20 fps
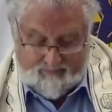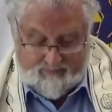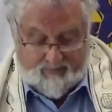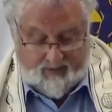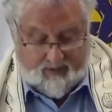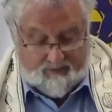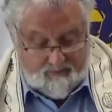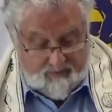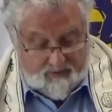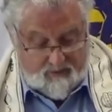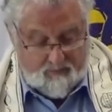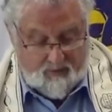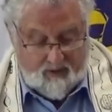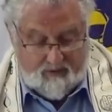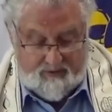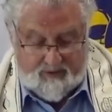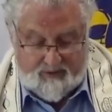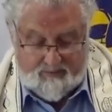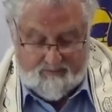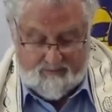In
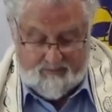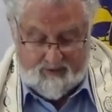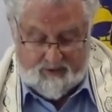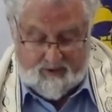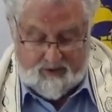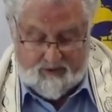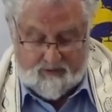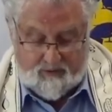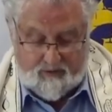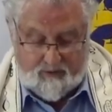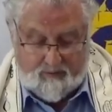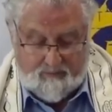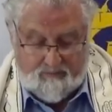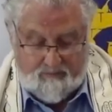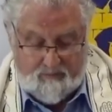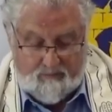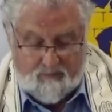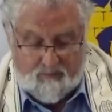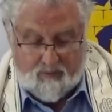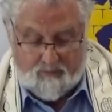response, Yeshua
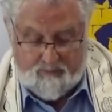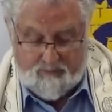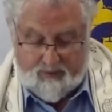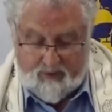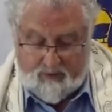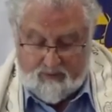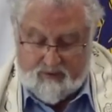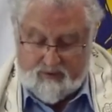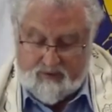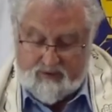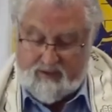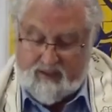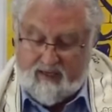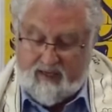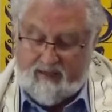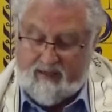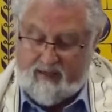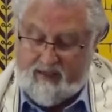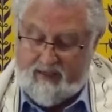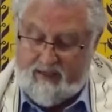rebukes the
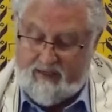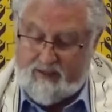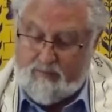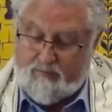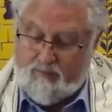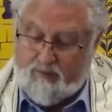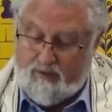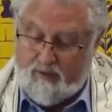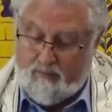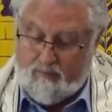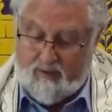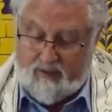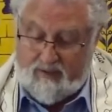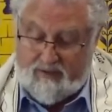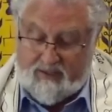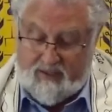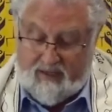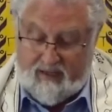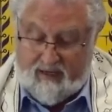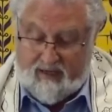unclean spirit by
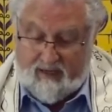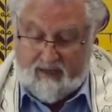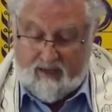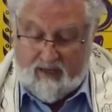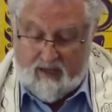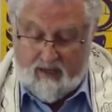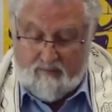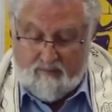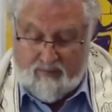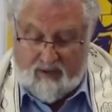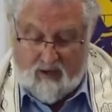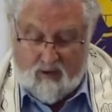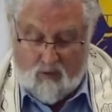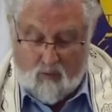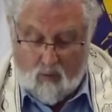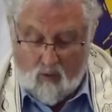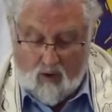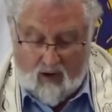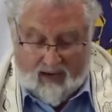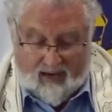saying, "Be
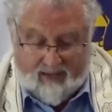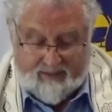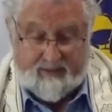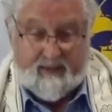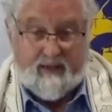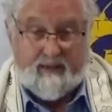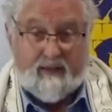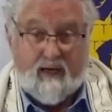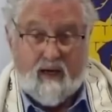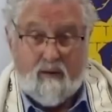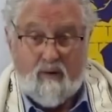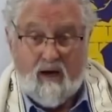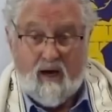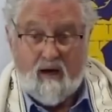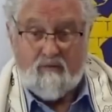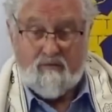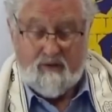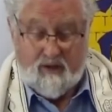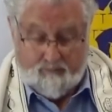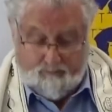quiet and come
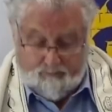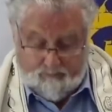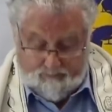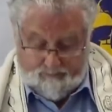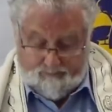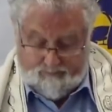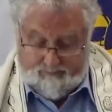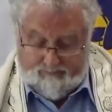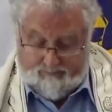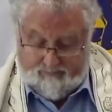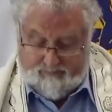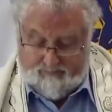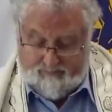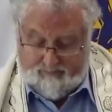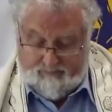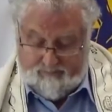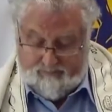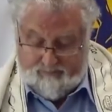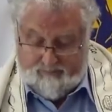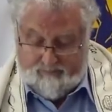out of him."
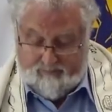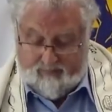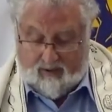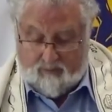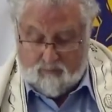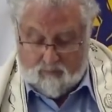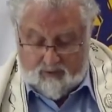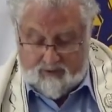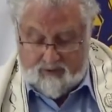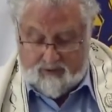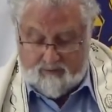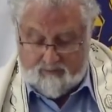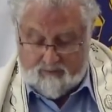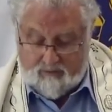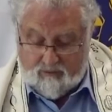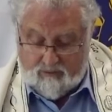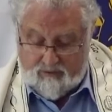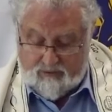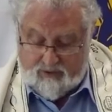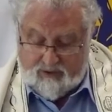At which, of
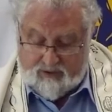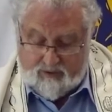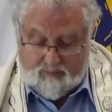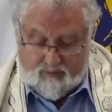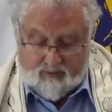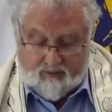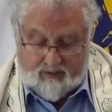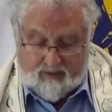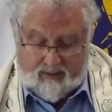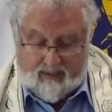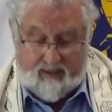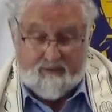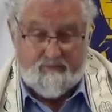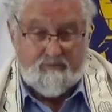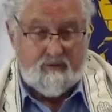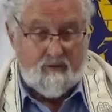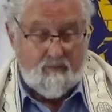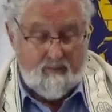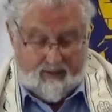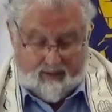course, the spirit
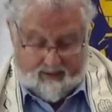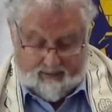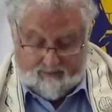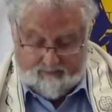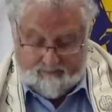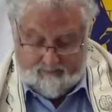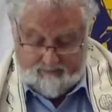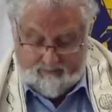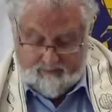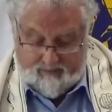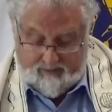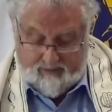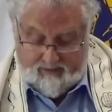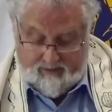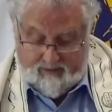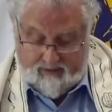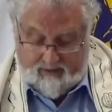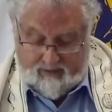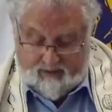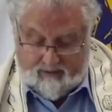left the man,
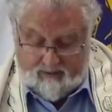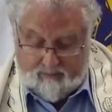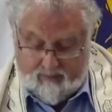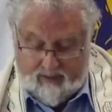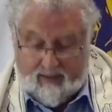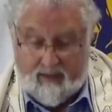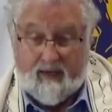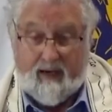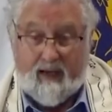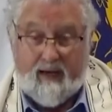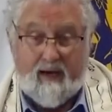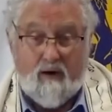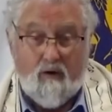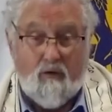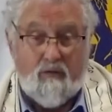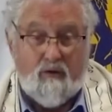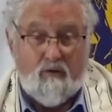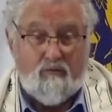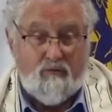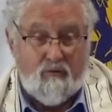and the man lay
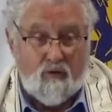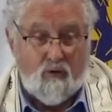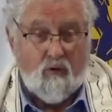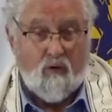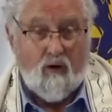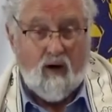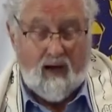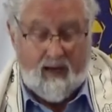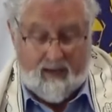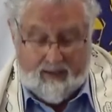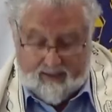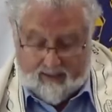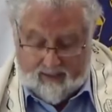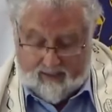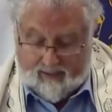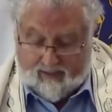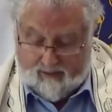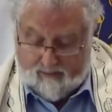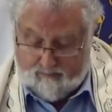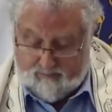on the floor
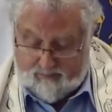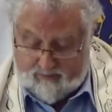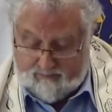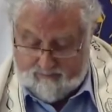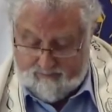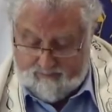unharmed.